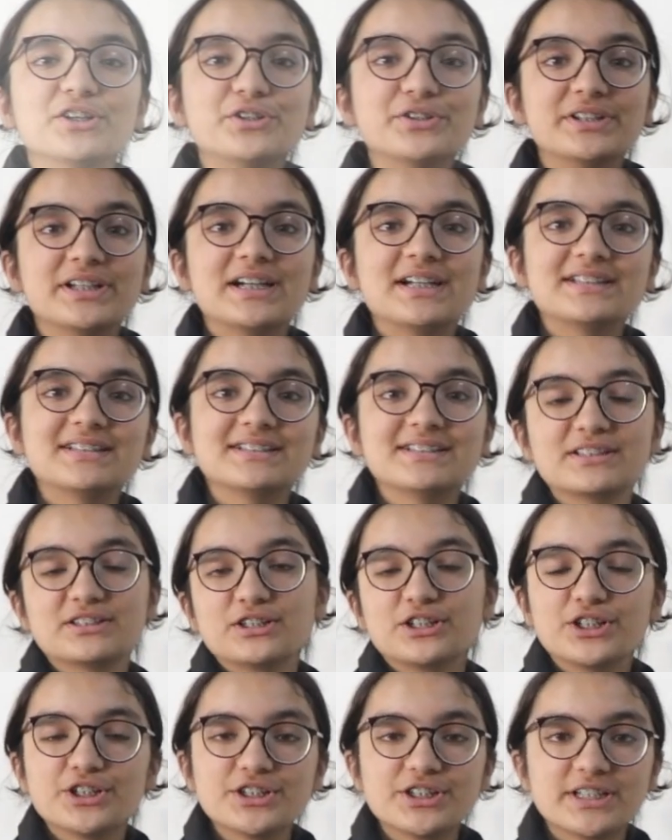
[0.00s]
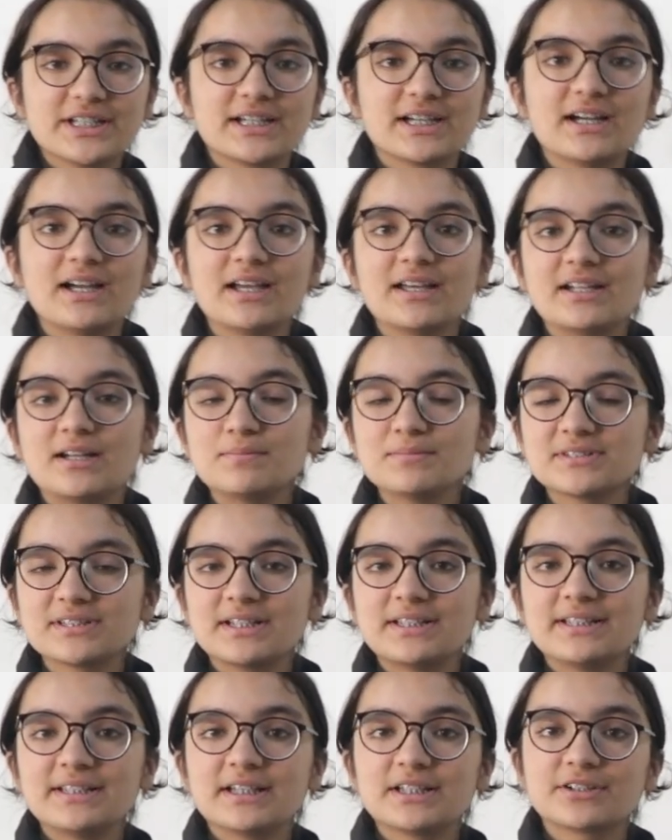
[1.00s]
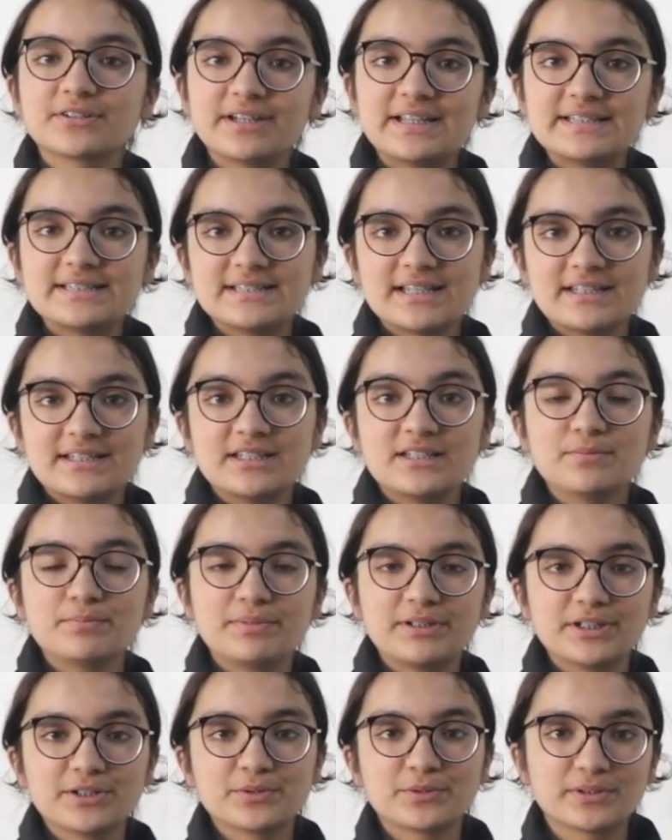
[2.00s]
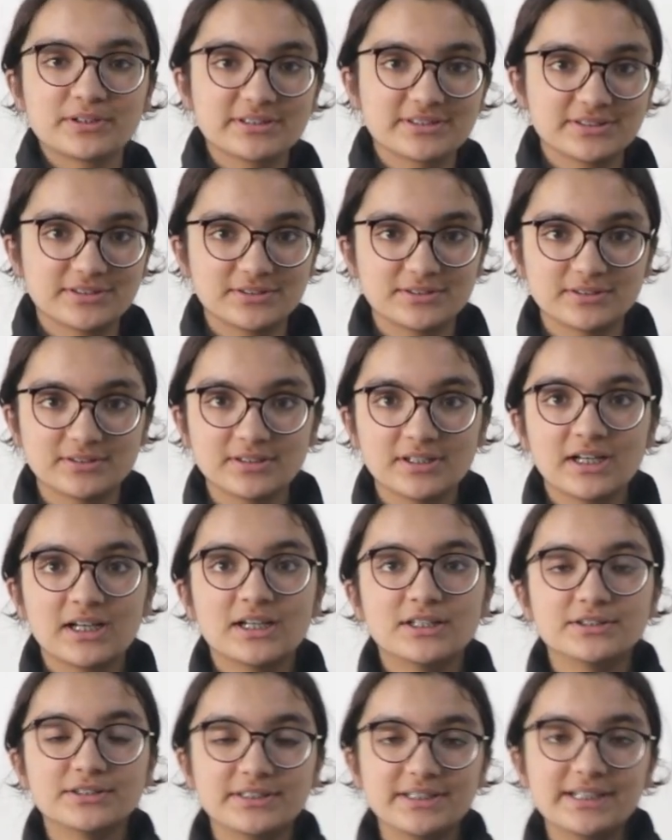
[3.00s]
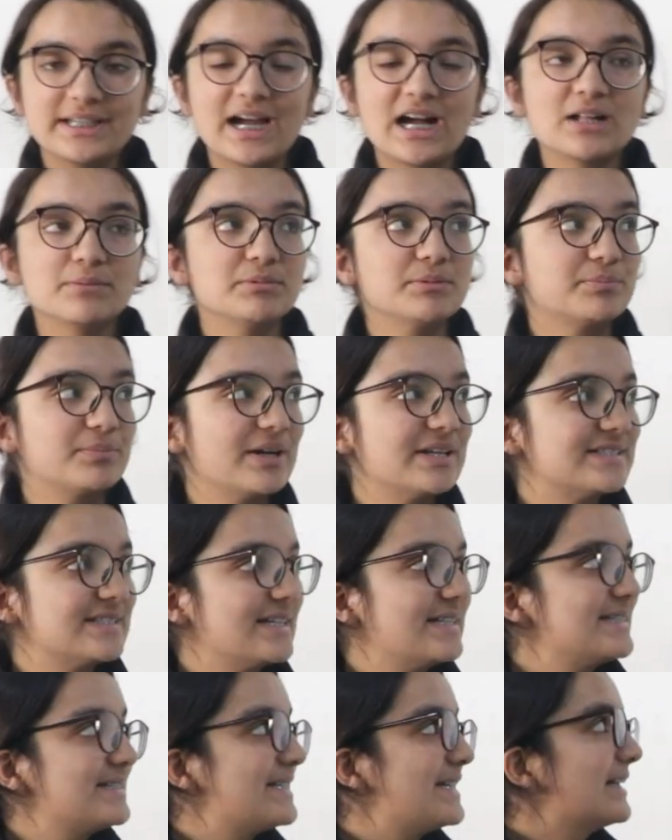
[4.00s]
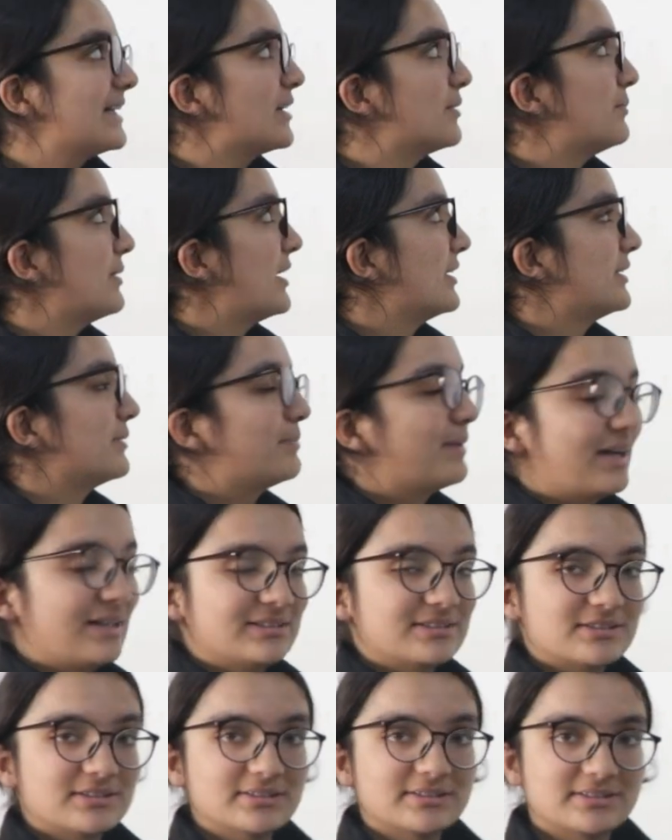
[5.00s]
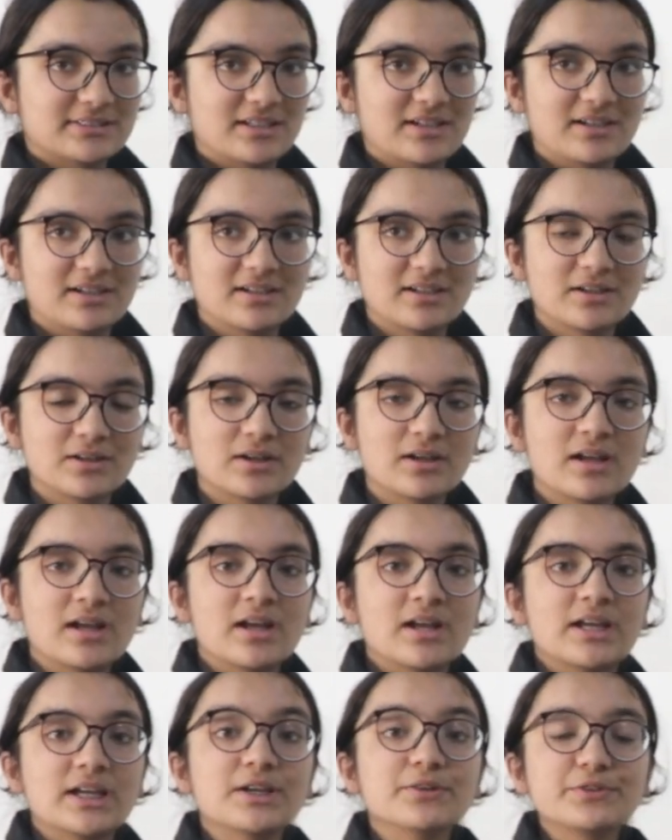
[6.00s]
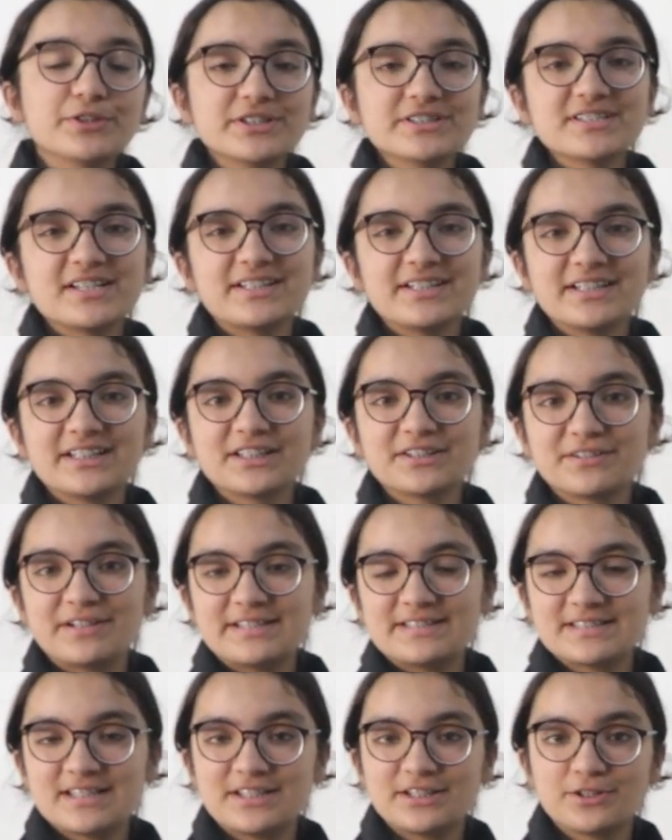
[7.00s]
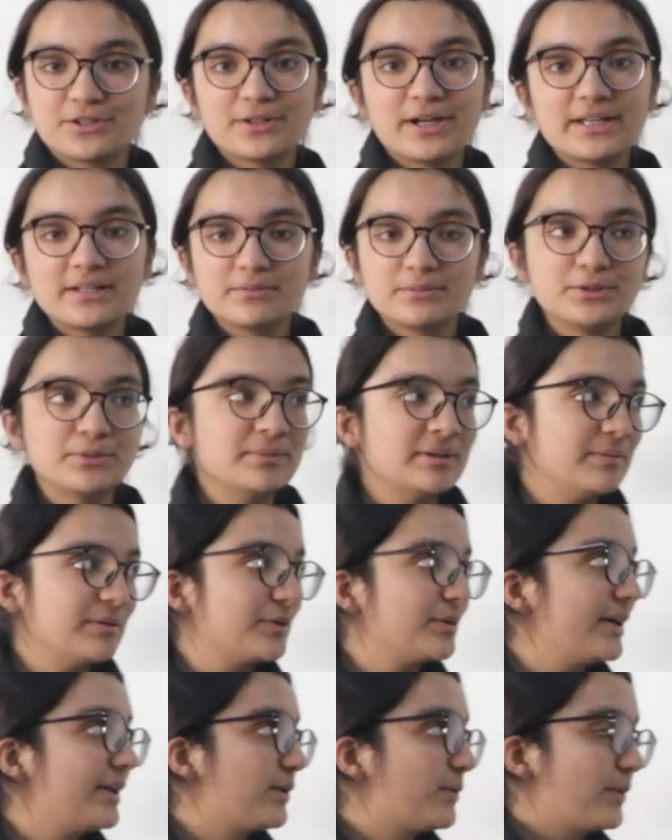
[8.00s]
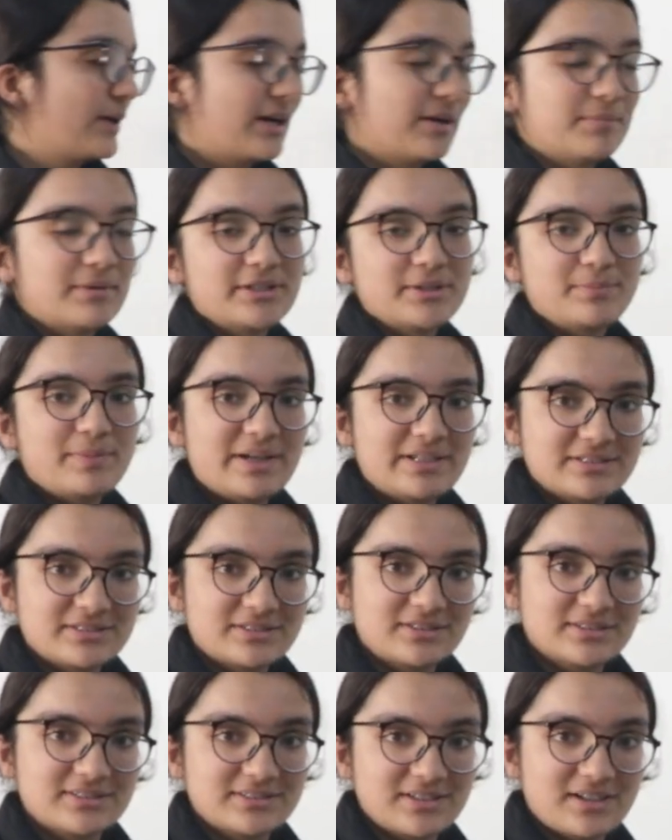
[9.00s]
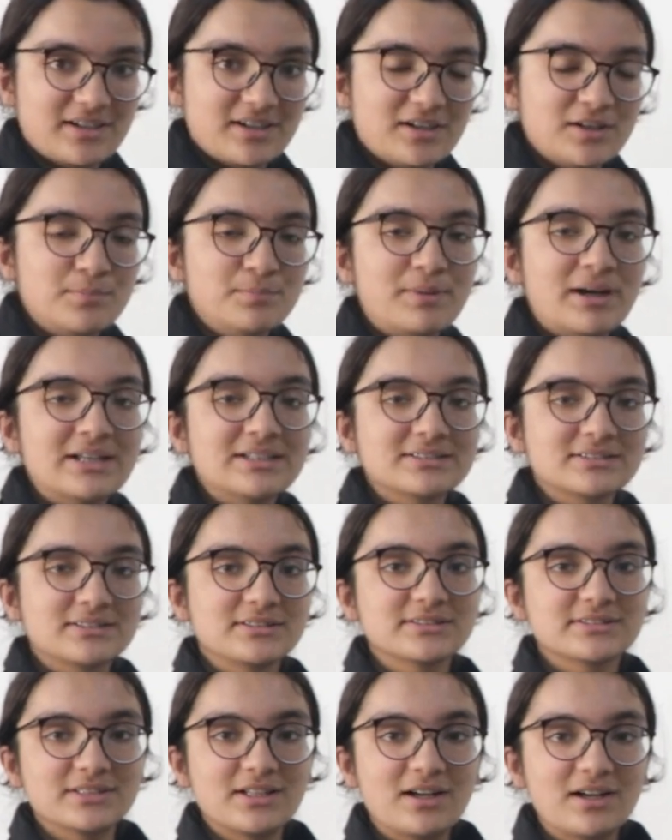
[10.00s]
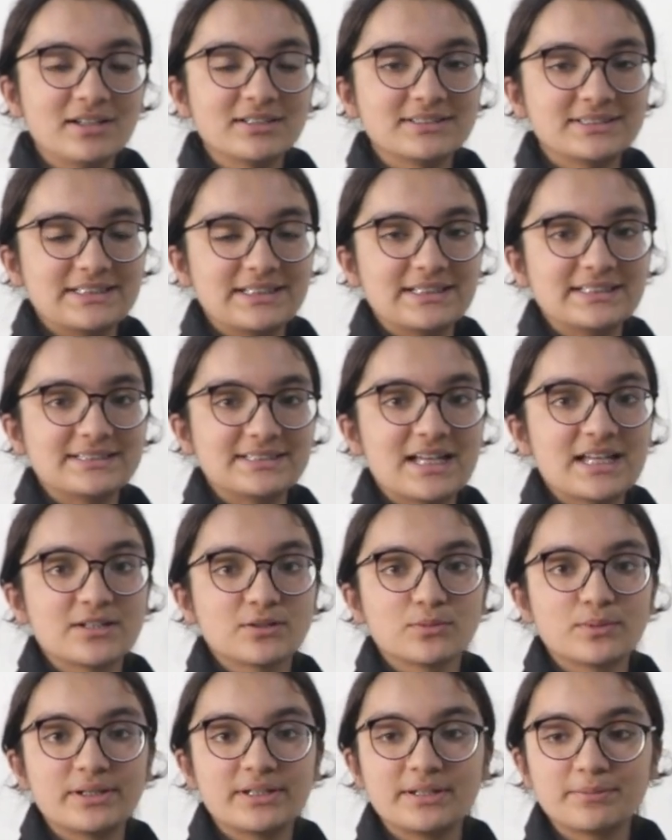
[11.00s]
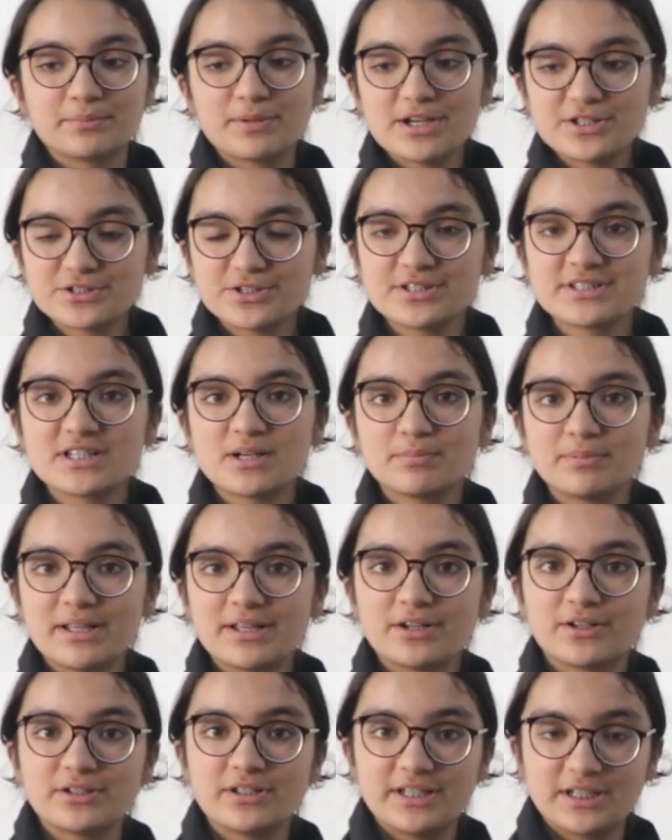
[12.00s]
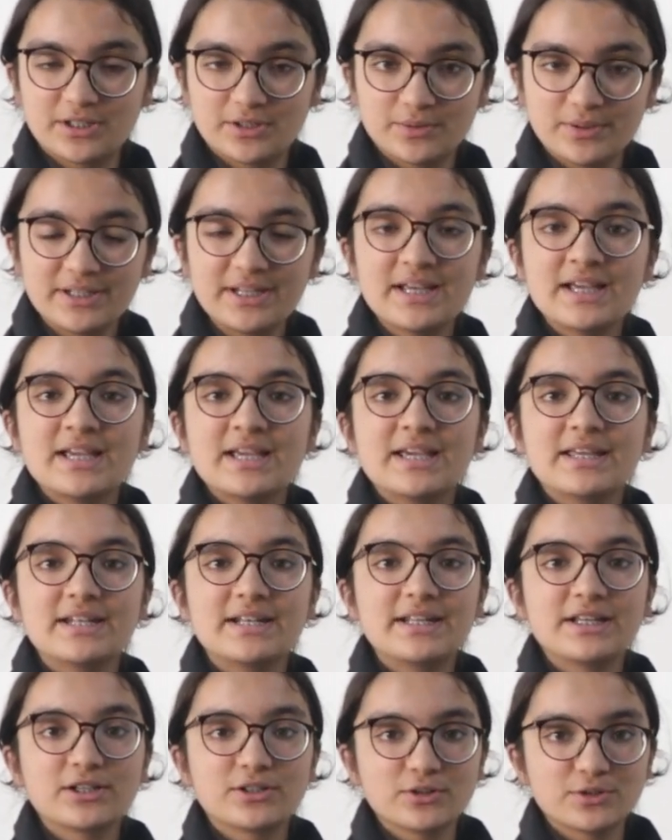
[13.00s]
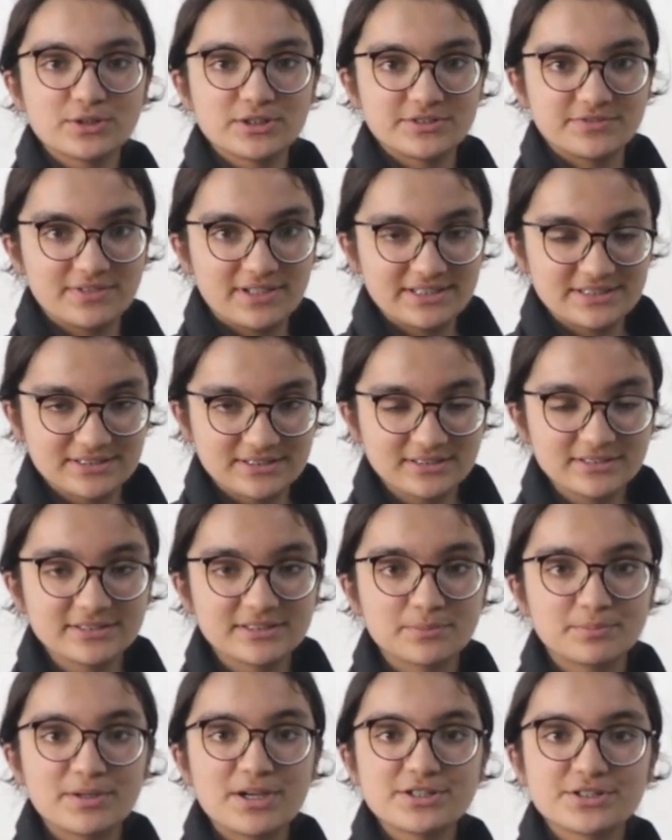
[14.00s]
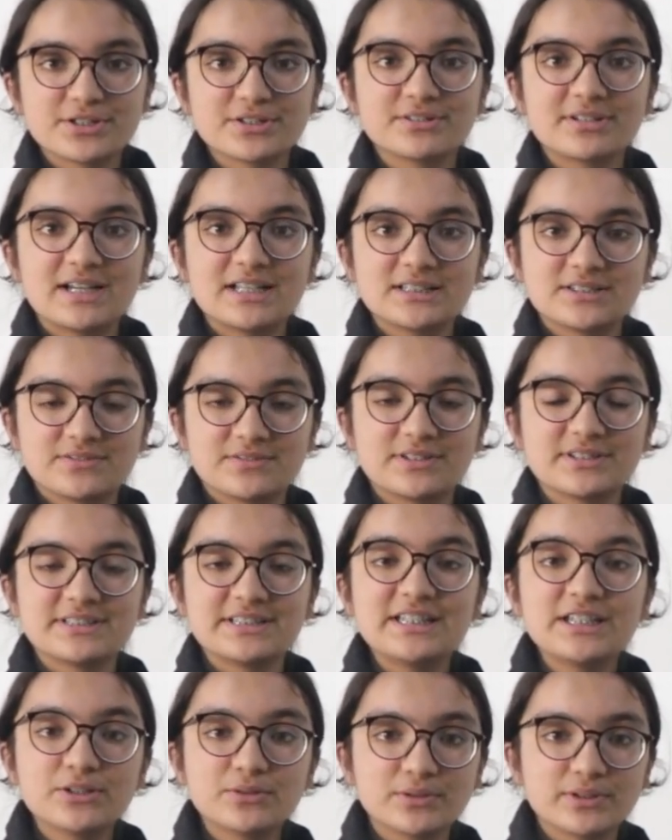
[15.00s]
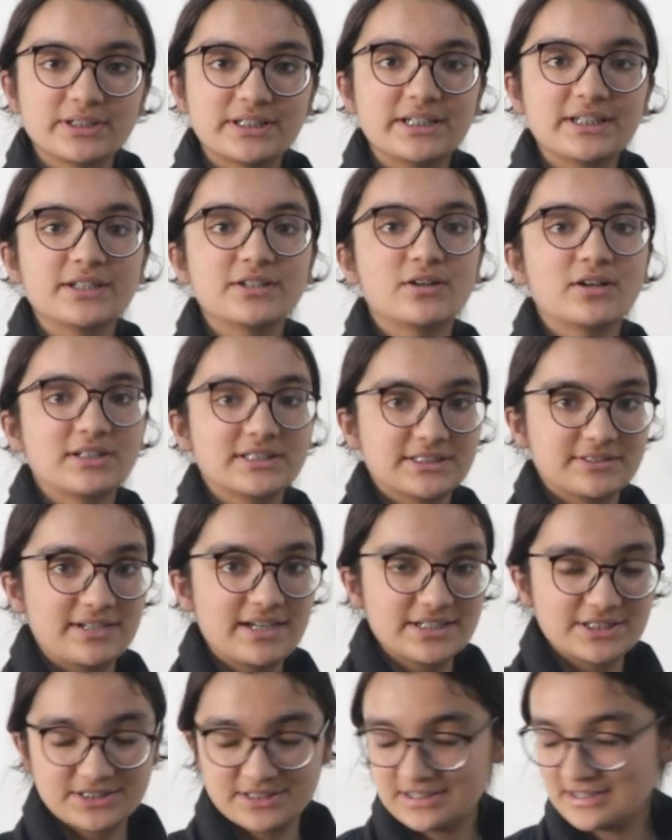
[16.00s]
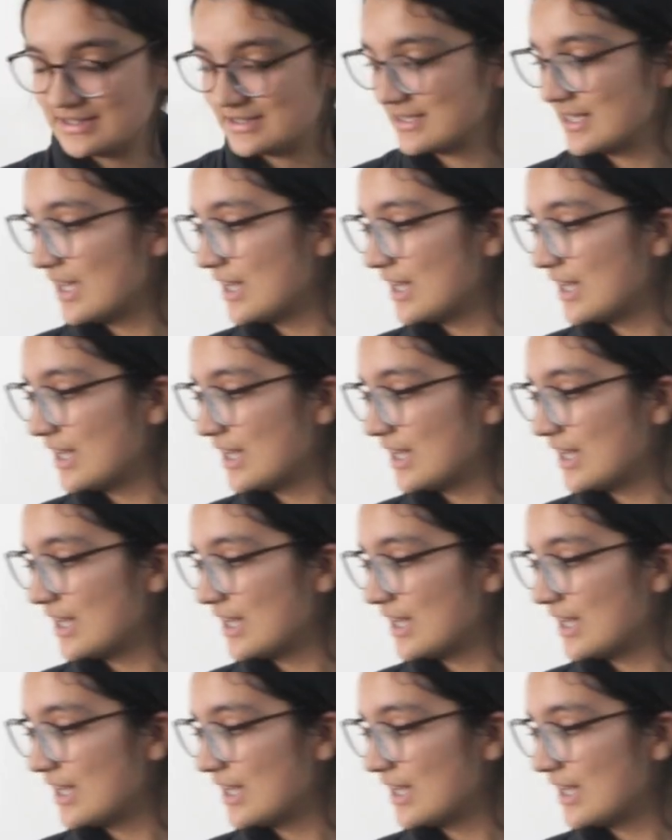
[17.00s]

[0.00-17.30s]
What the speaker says: Hello there, this is Harshika and I'm studying at grade 10 in Imperial World School. Today I'll be presenting about the Pascal's law. If you're studying in grade 10, you may be quite aware about the Pascal's law. Pascal's law states that when pressure is applied on a liquid in an enclosed vessel, the pressure transfers equally in all directions.